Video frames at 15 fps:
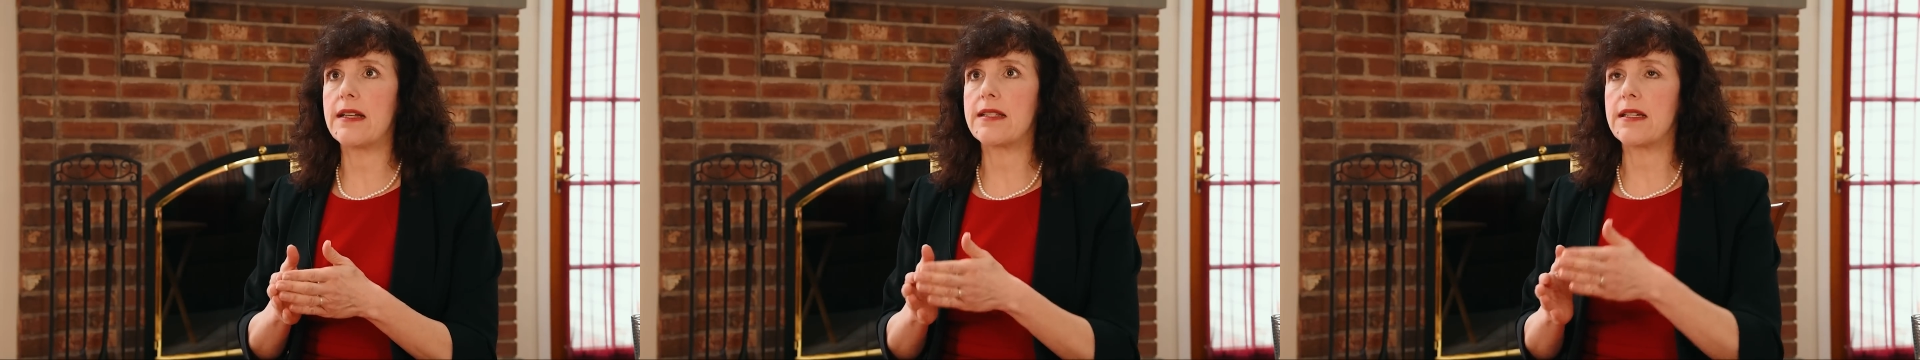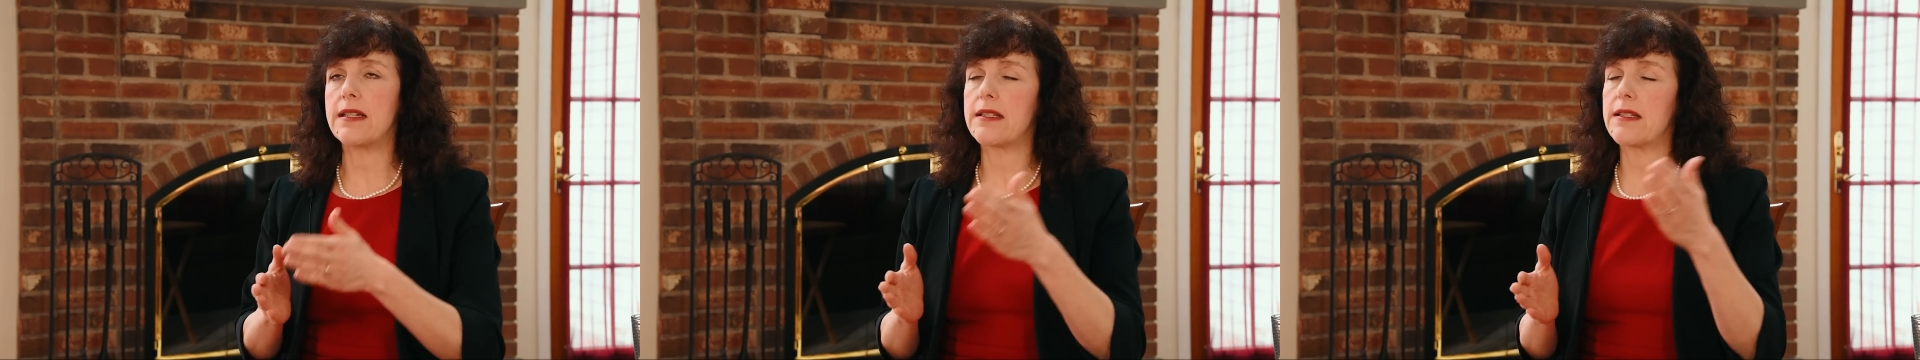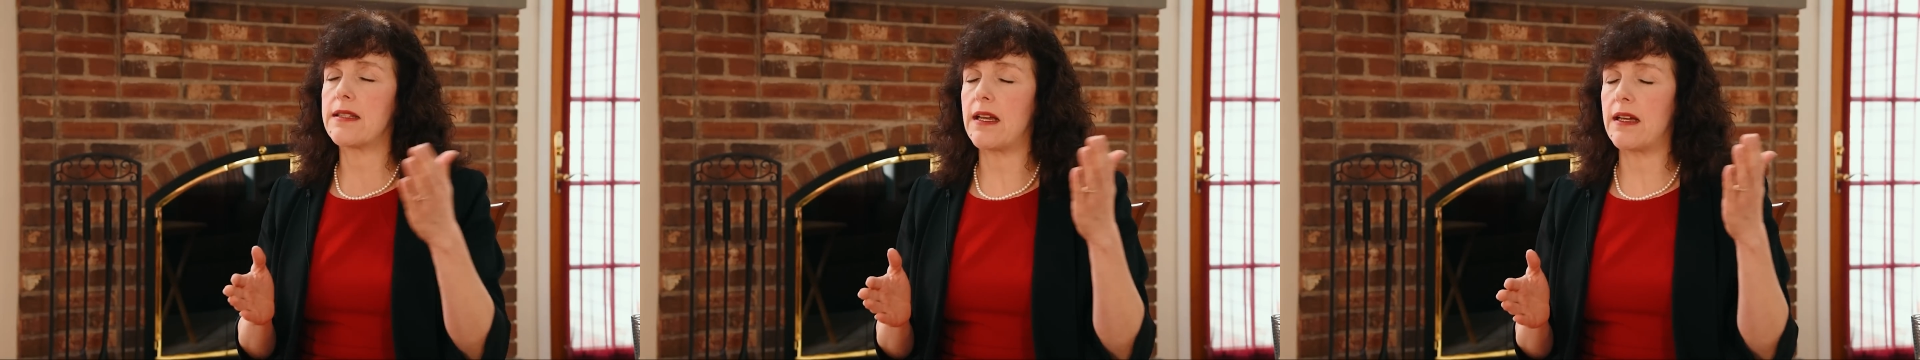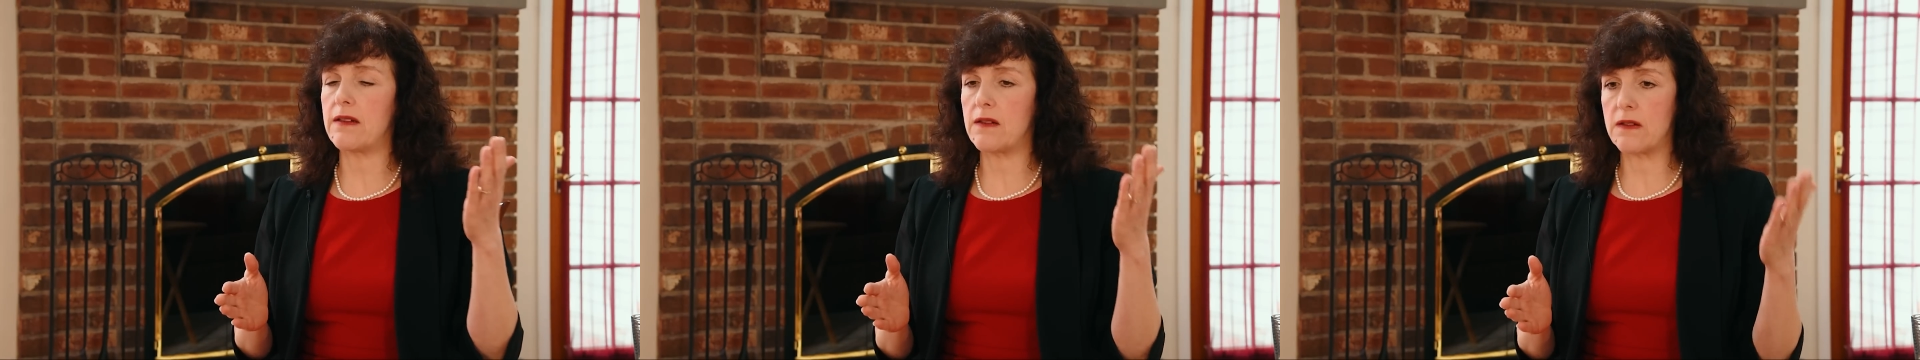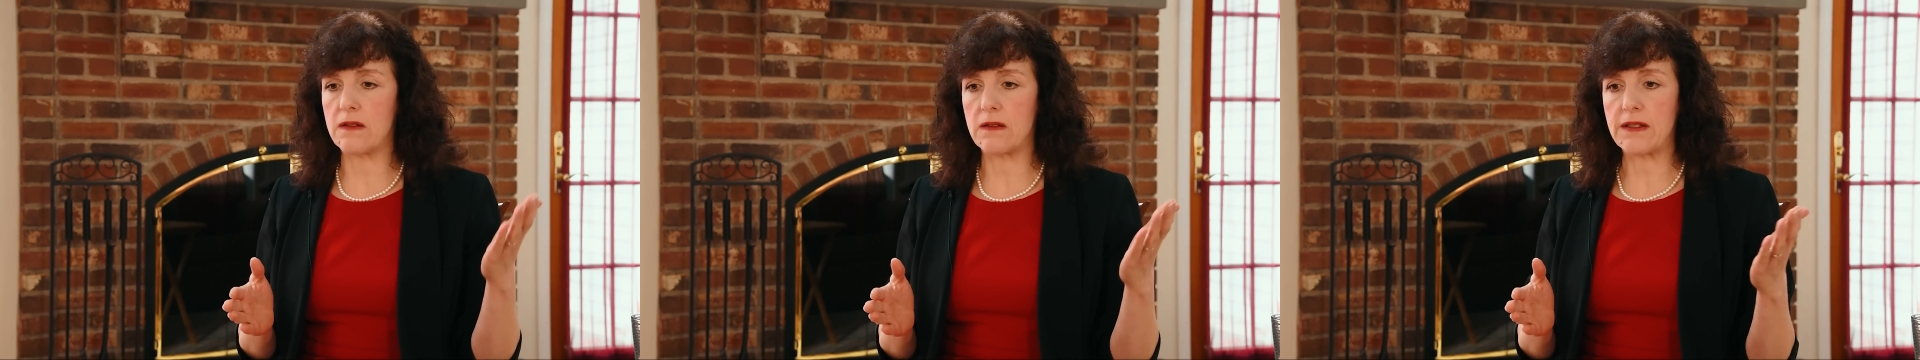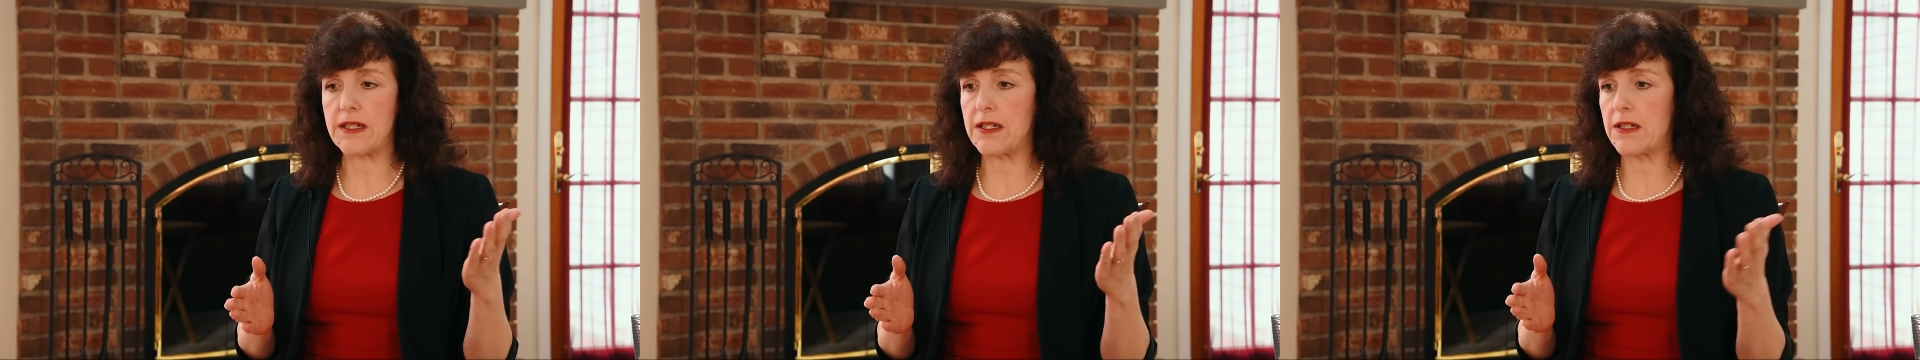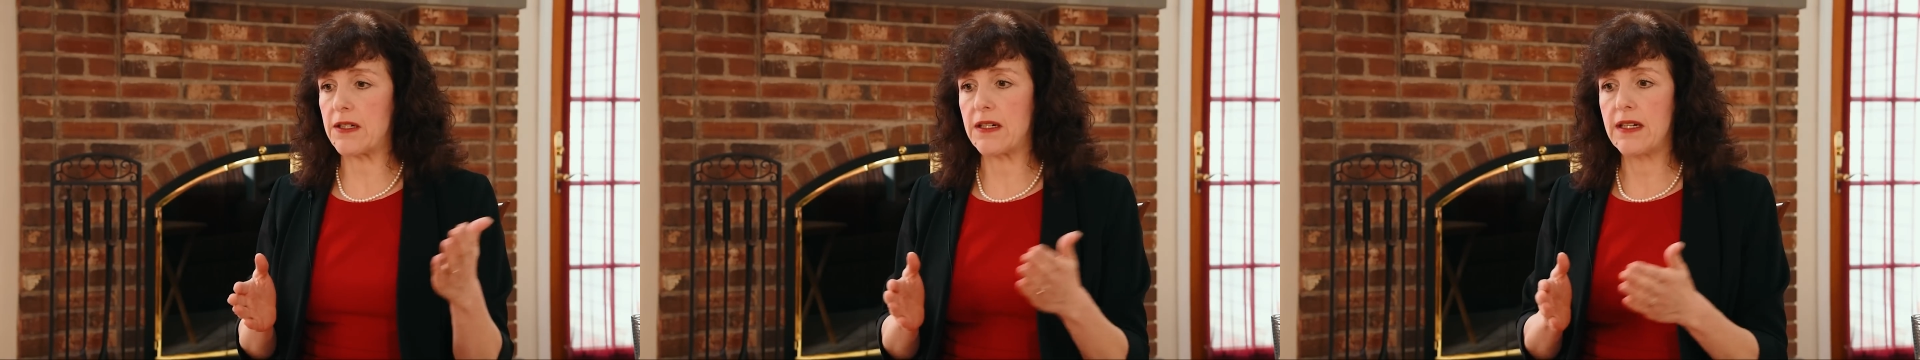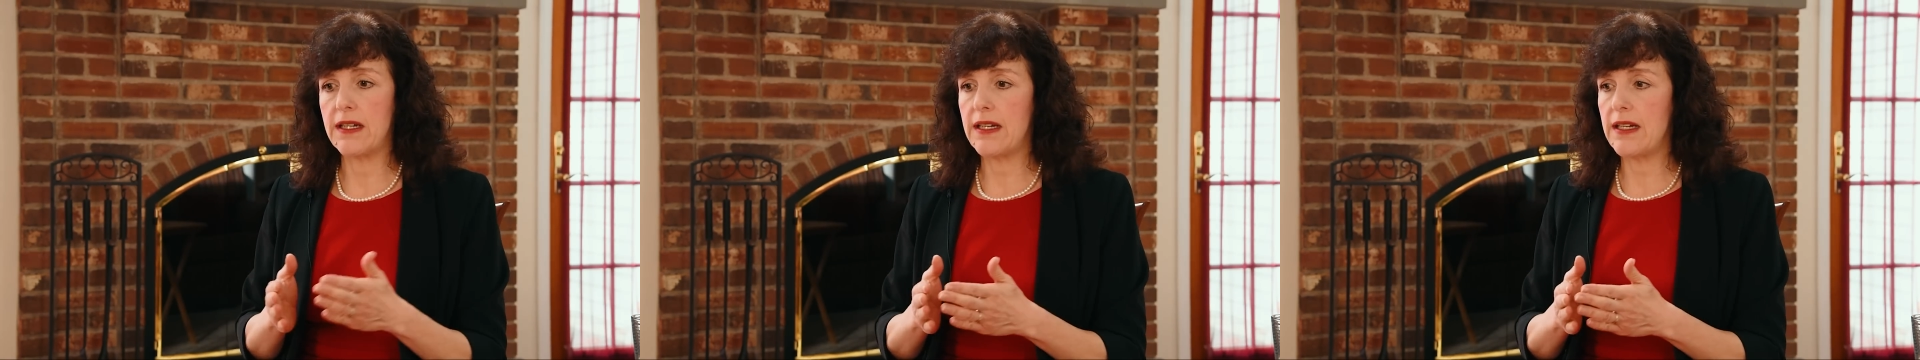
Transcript: as I said earlier,